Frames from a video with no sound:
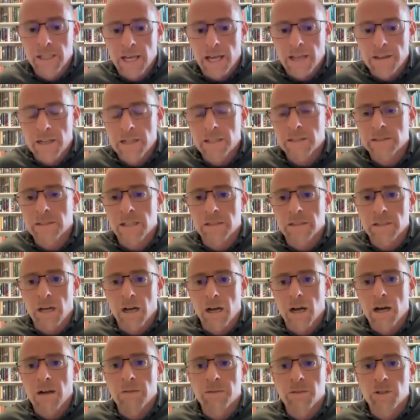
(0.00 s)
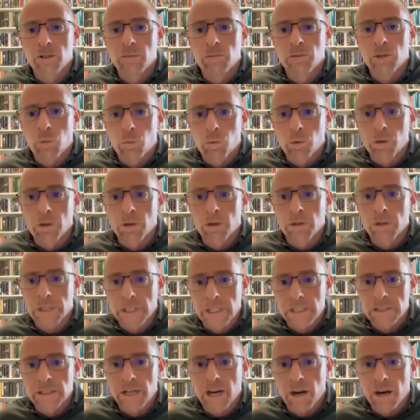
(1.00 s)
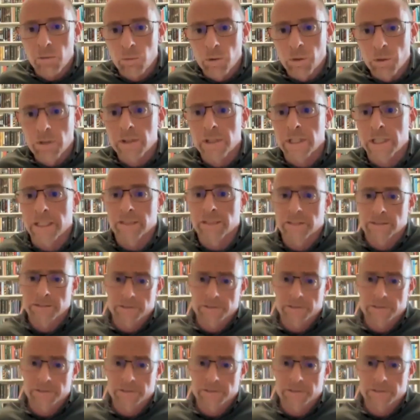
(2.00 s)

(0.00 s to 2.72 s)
And then it says, of whom the world is not worthy.